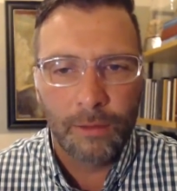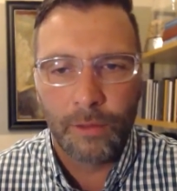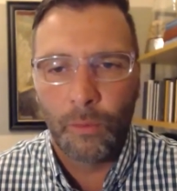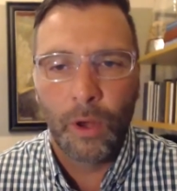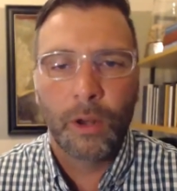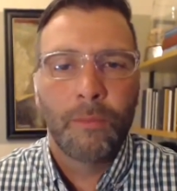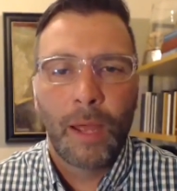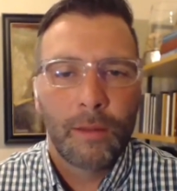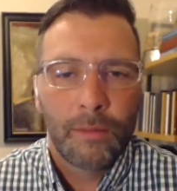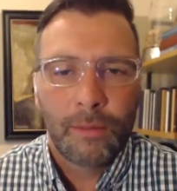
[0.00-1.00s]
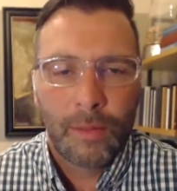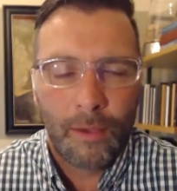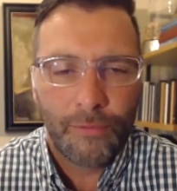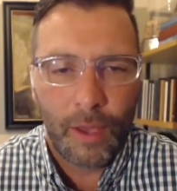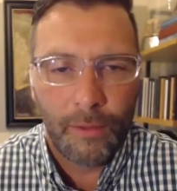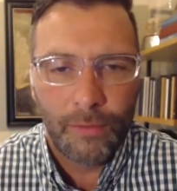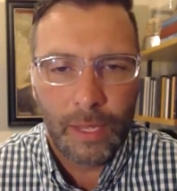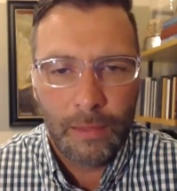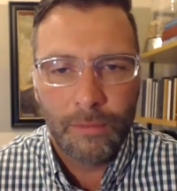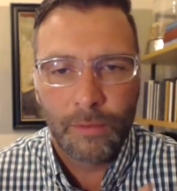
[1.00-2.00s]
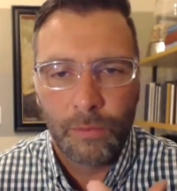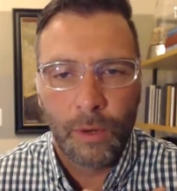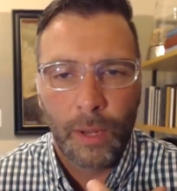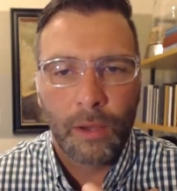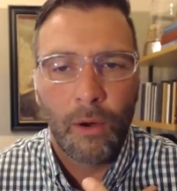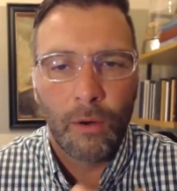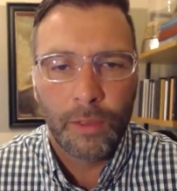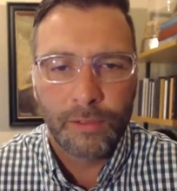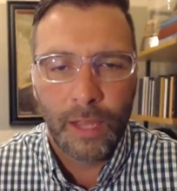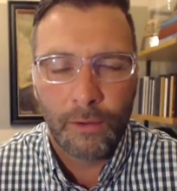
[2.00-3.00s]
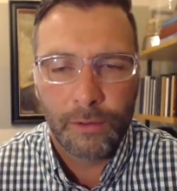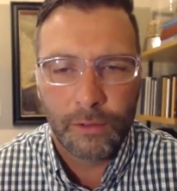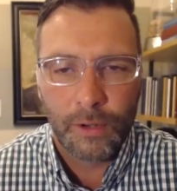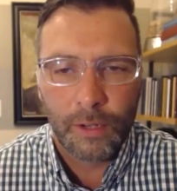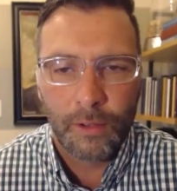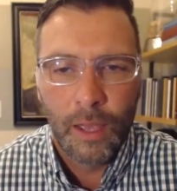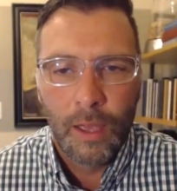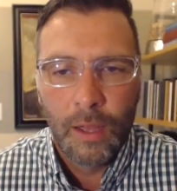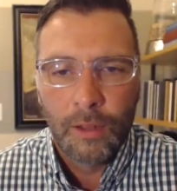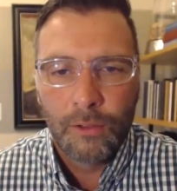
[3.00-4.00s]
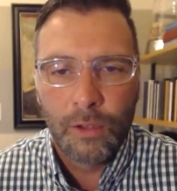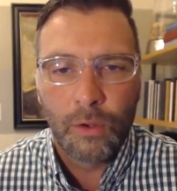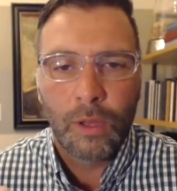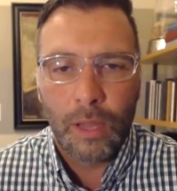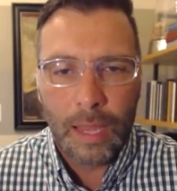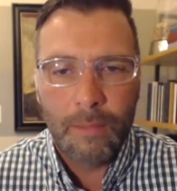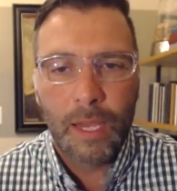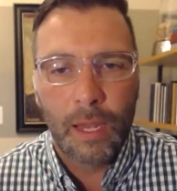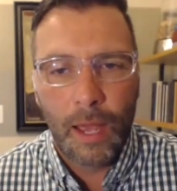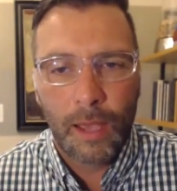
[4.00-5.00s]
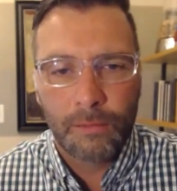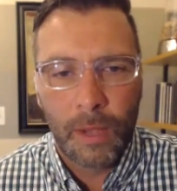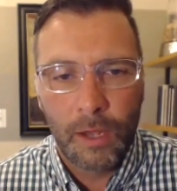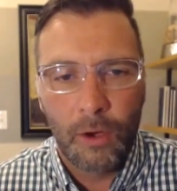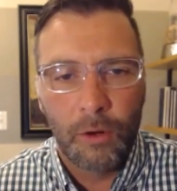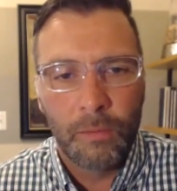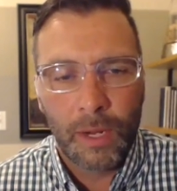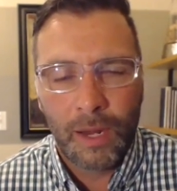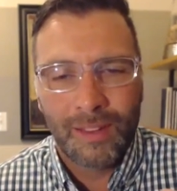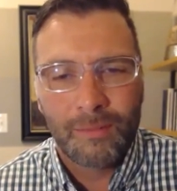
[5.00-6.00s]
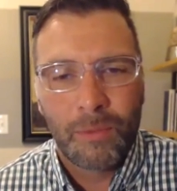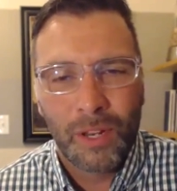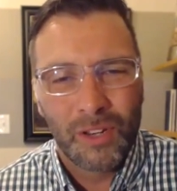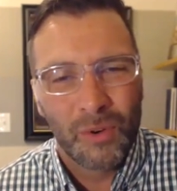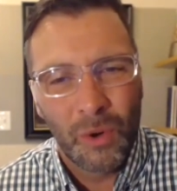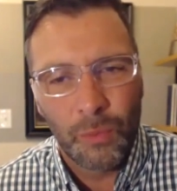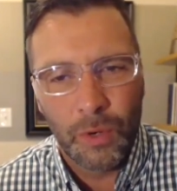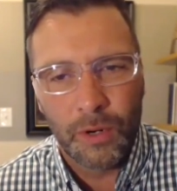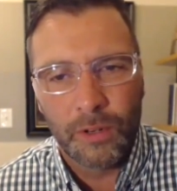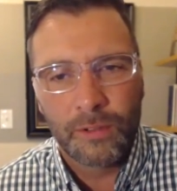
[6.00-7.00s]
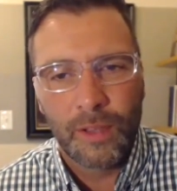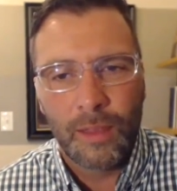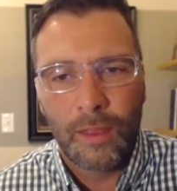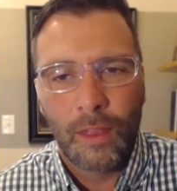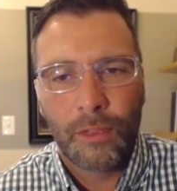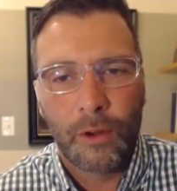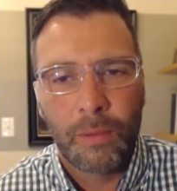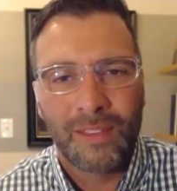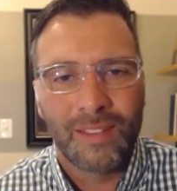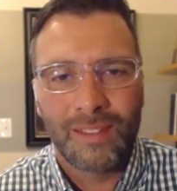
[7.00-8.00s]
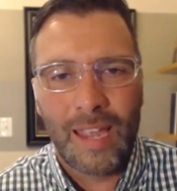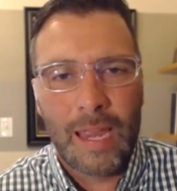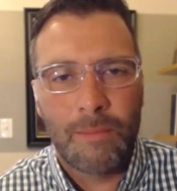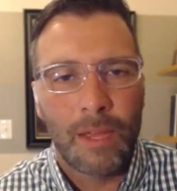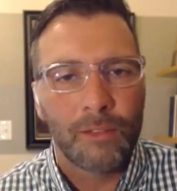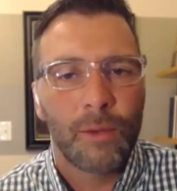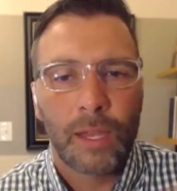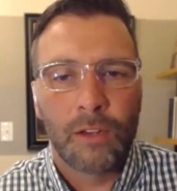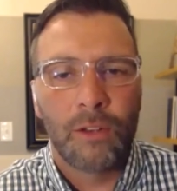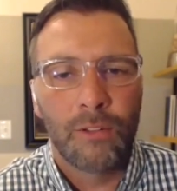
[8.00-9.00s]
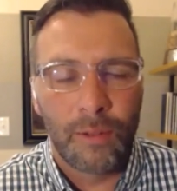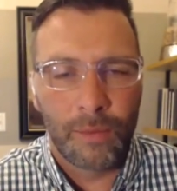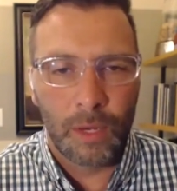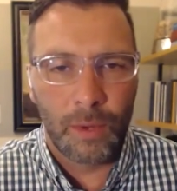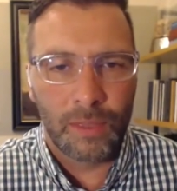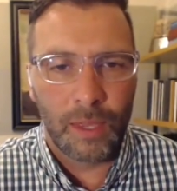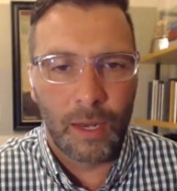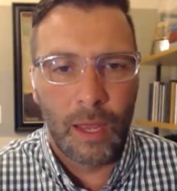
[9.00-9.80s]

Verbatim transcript: So, what are my top five themes and what do I call these talents or strengths, to claiming it as my own, but kind of put it in your own words. And then the third piece is aiming, so I can do something with it.